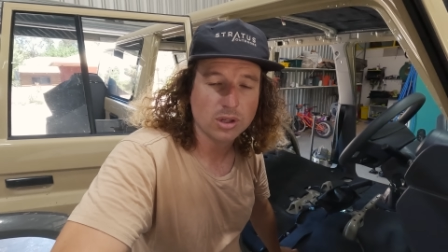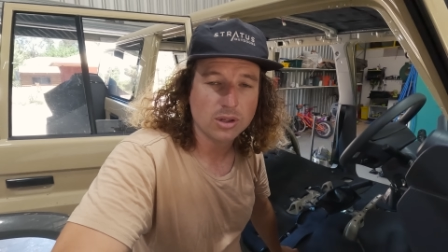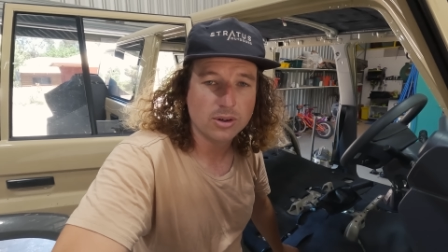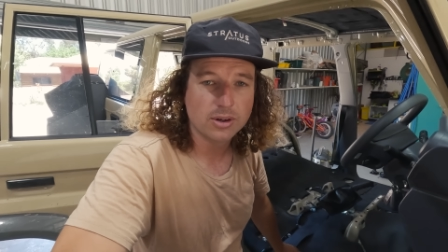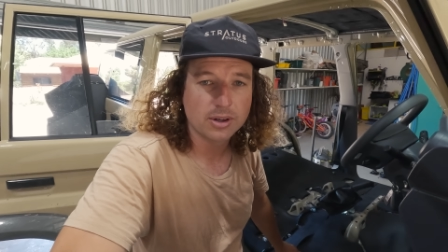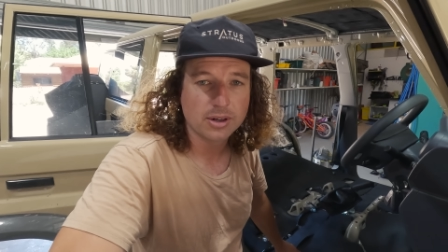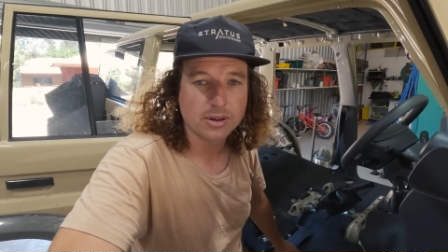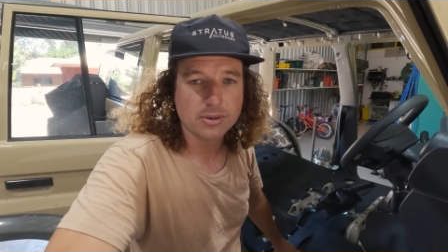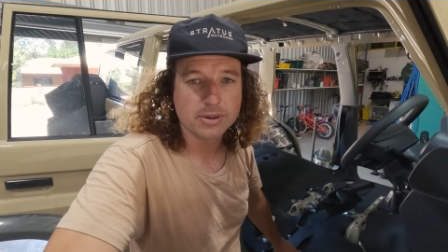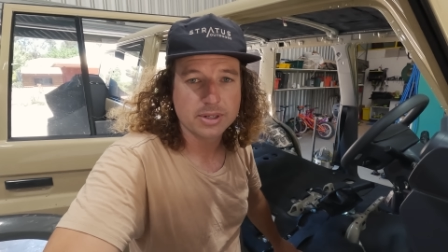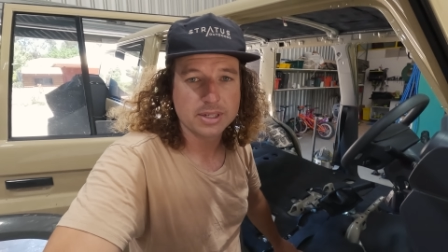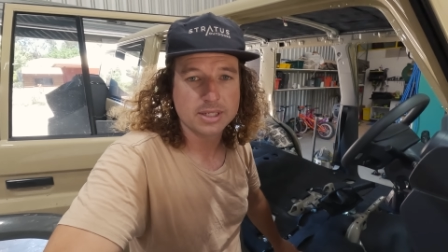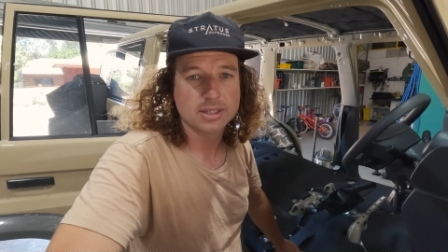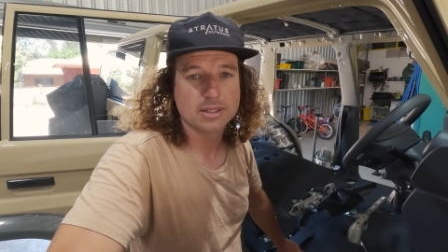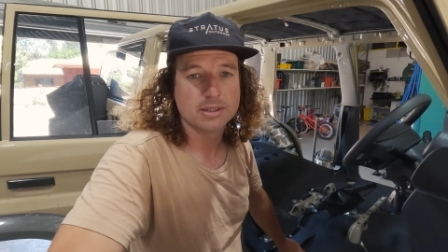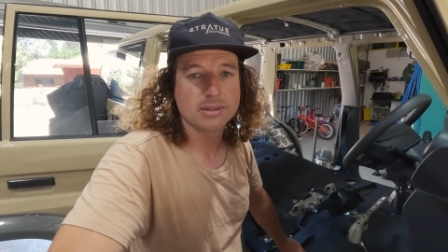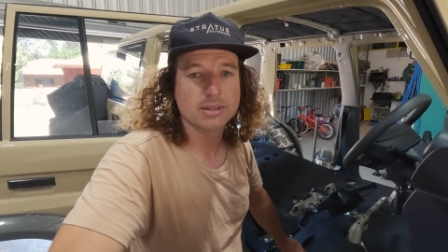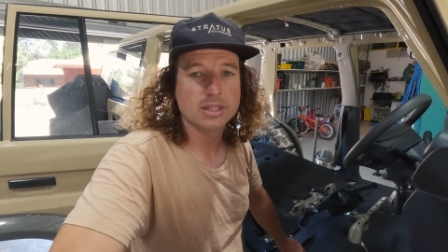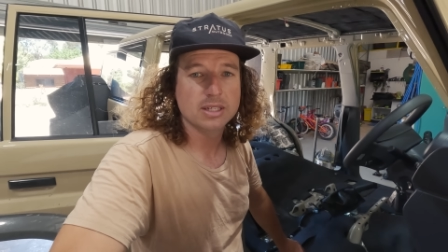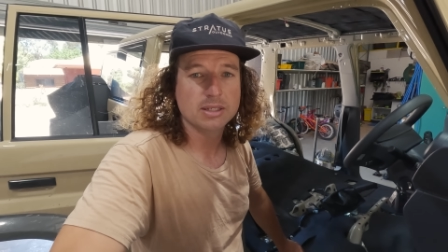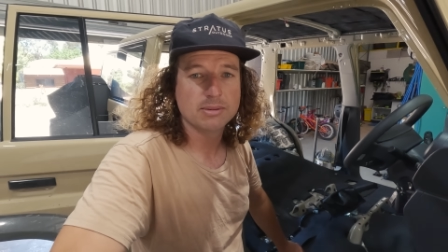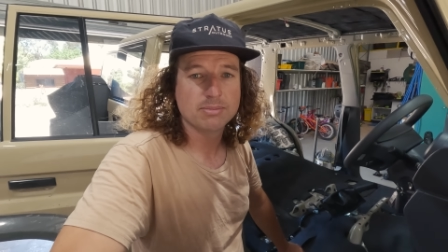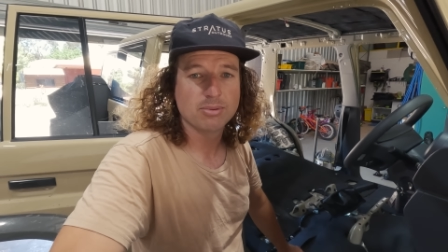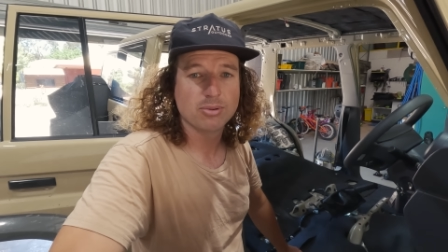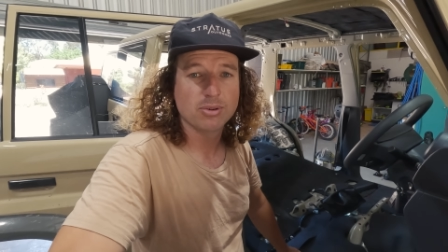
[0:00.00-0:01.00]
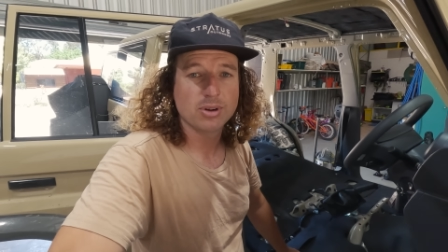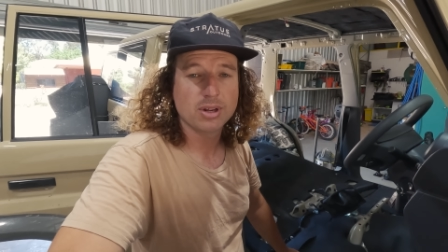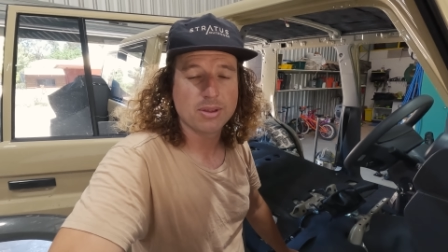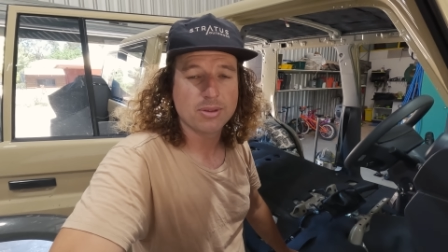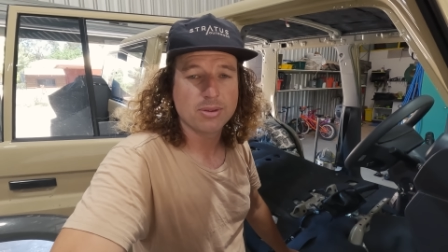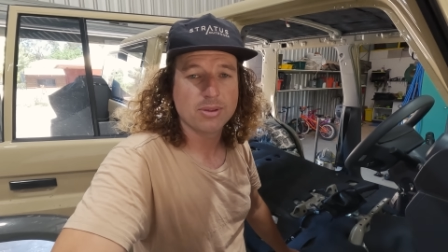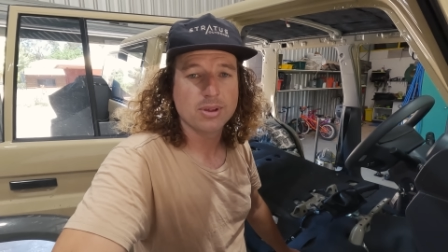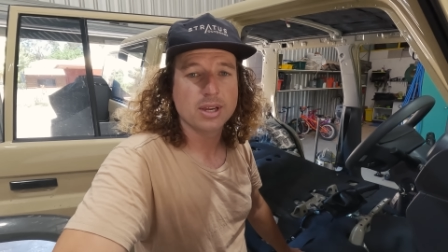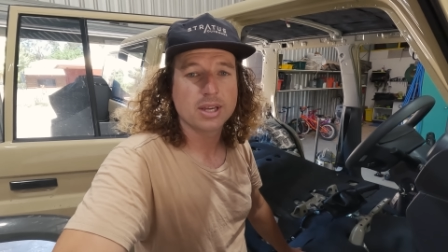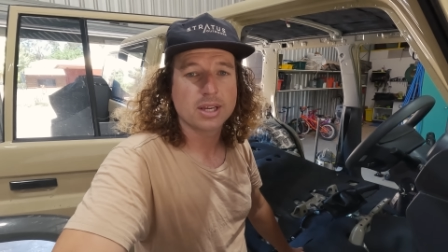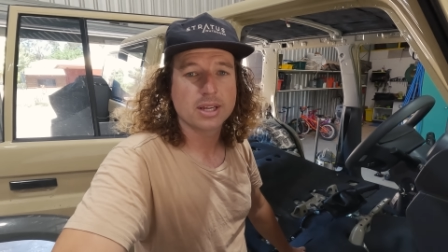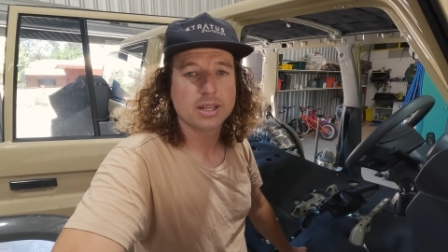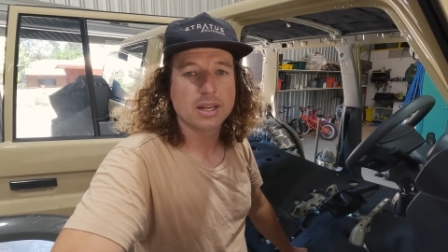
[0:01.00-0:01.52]
liner is pretty
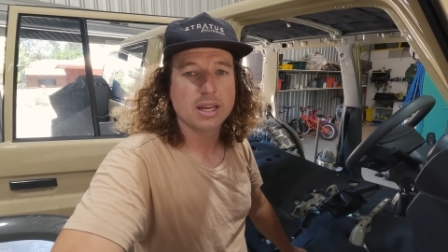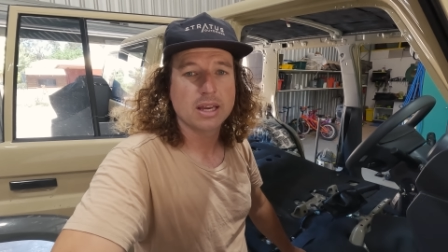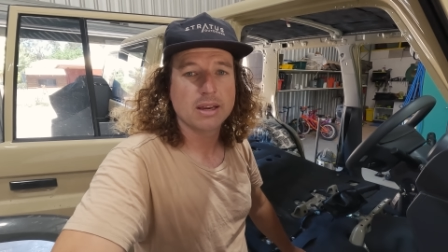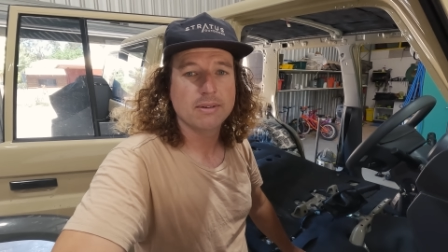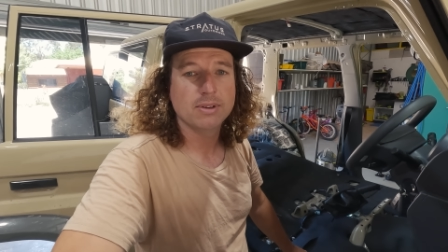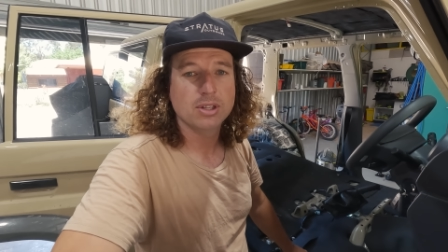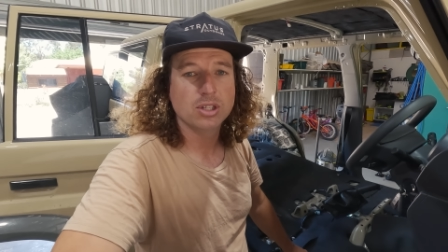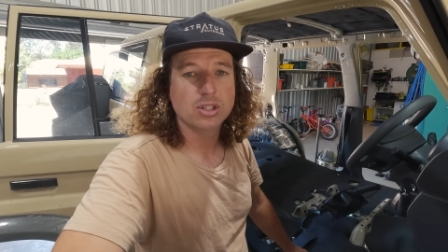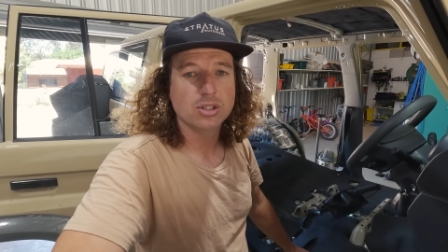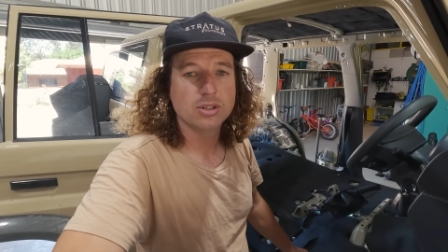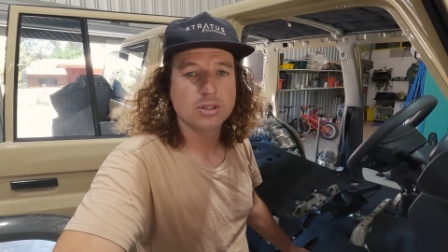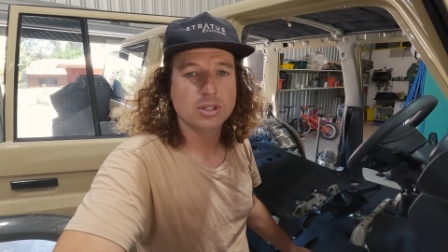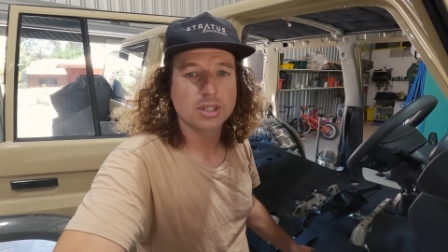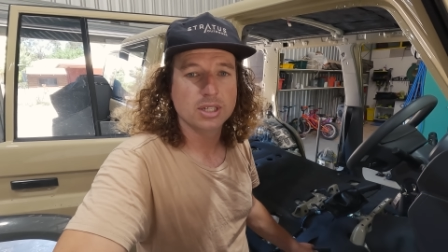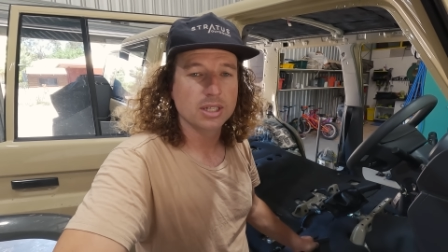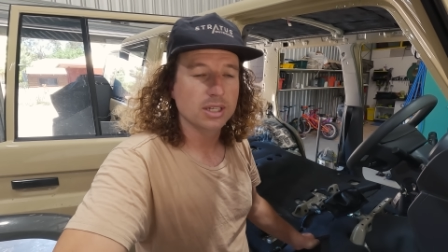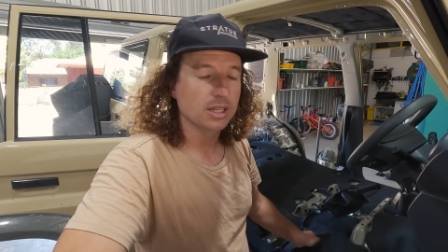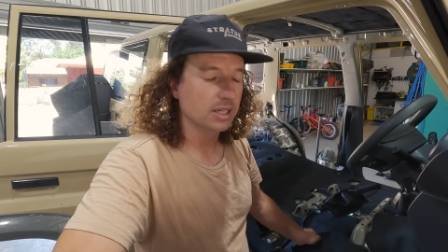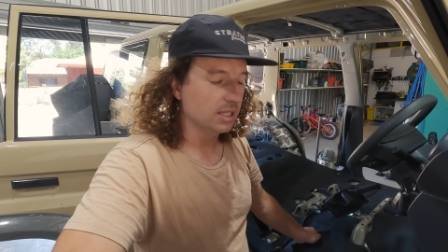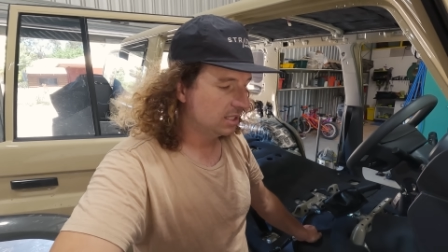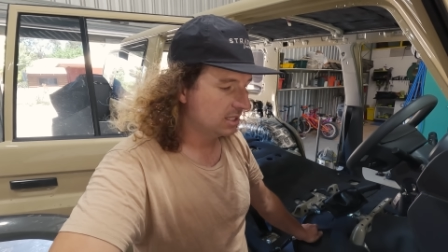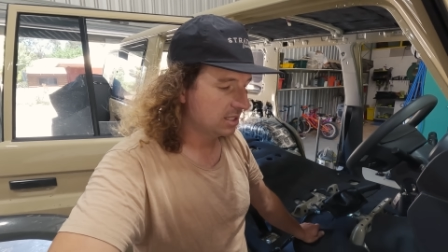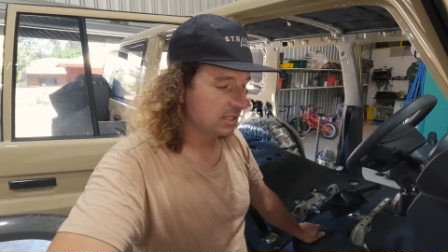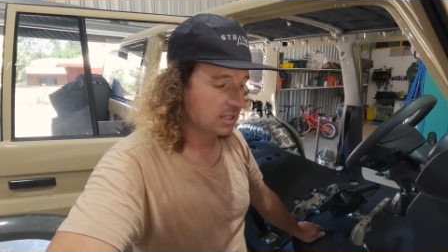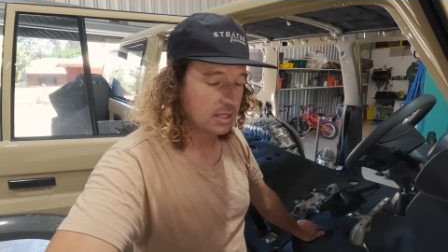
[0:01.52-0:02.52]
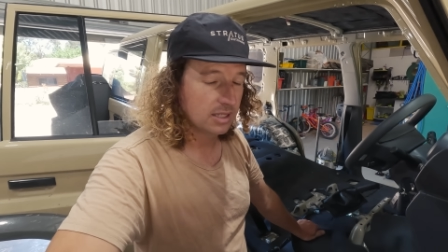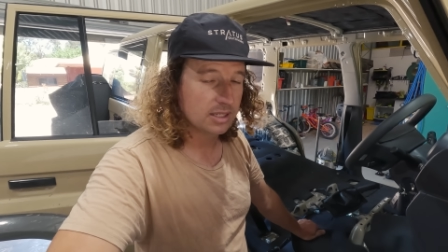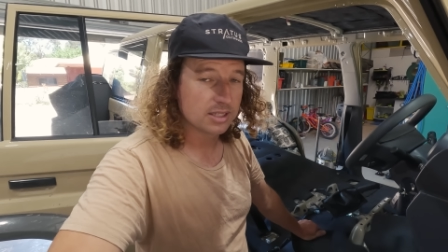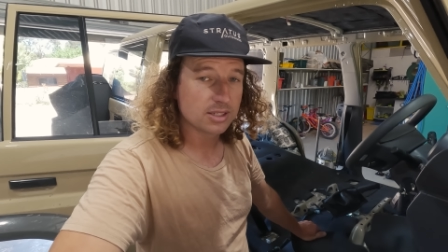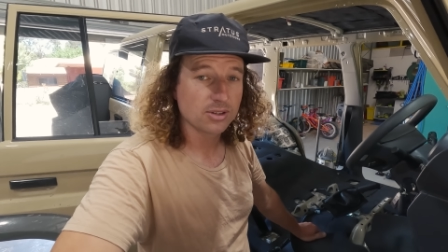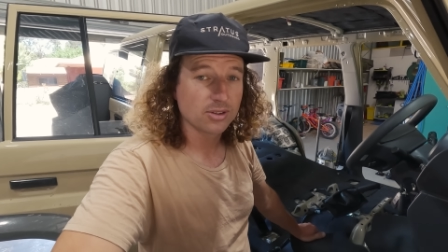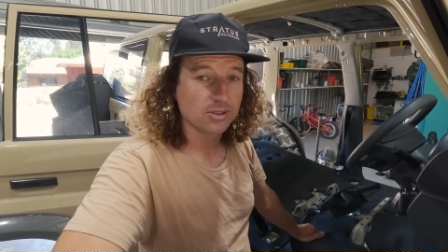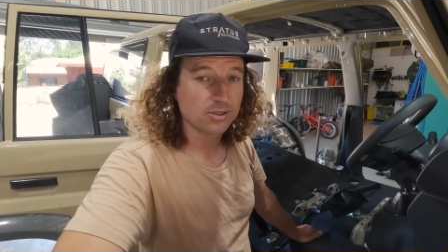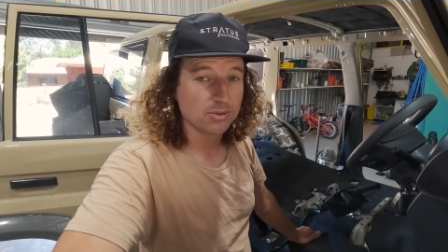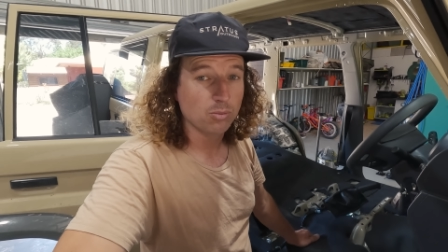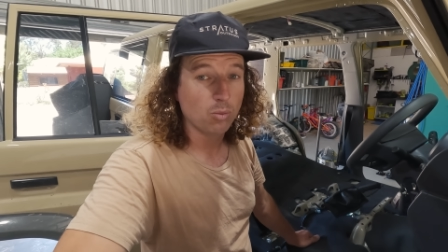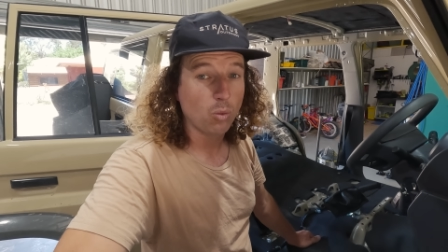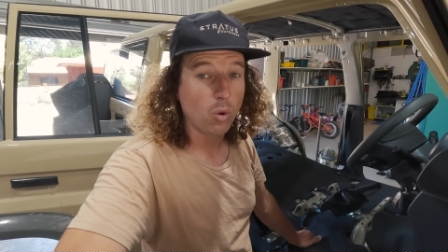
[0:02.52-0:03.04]
thick and heavy duty. It's
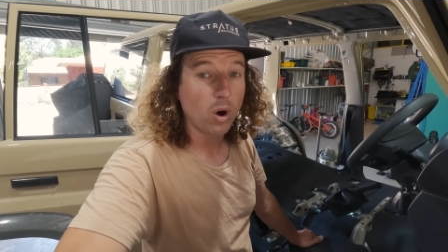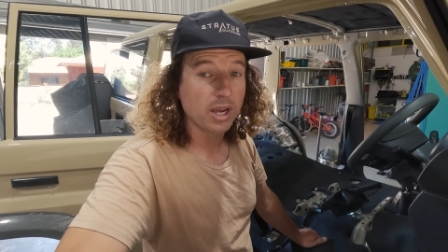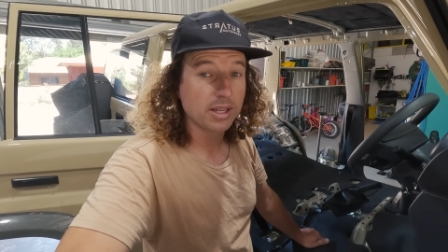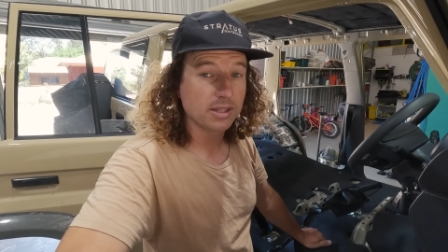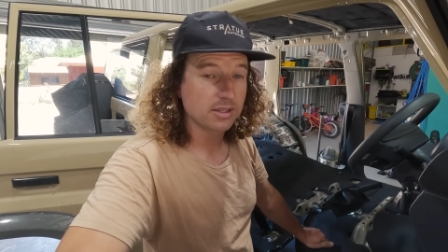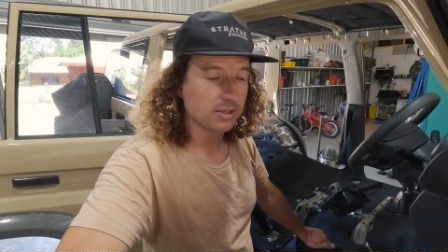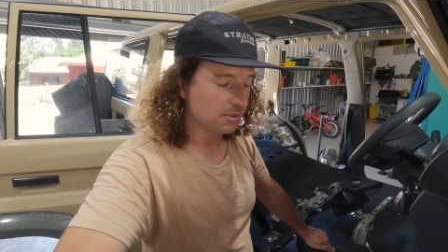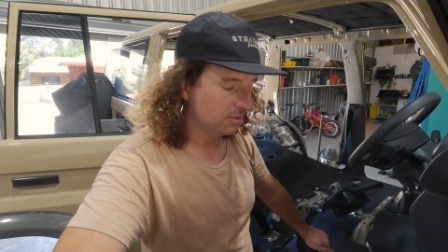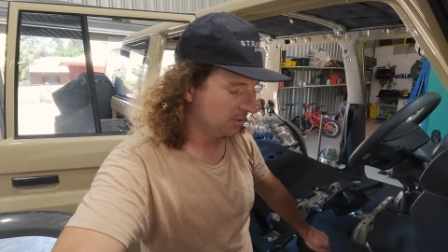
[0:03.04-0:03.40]
got some weight